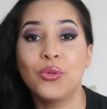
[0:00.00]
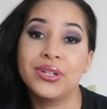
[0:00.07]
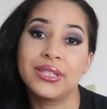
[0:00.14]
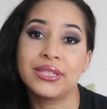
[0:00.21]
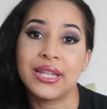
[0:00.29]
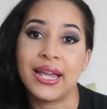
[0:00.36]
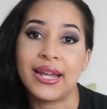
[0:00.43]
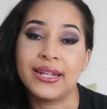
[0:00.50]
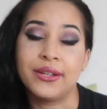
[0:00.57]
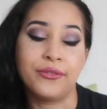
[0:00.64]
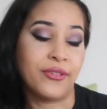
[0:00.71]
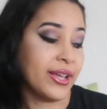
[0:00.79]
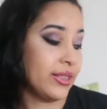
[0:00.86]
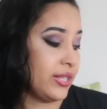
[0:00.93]
what decided to
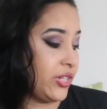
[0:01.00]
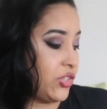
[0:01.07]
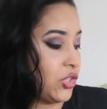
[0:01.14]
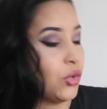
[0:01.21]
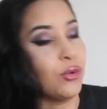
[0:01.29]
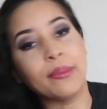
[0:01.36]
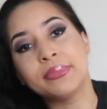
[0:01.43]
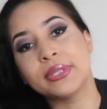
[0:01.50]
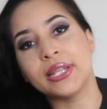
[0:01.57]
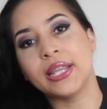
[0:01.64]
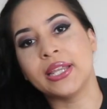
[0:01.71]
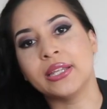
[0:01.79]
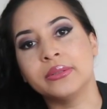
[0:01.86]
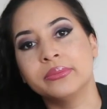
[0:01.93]
finally show up
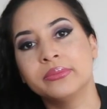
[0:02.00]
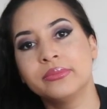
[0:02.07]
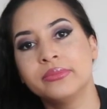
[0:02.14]
today?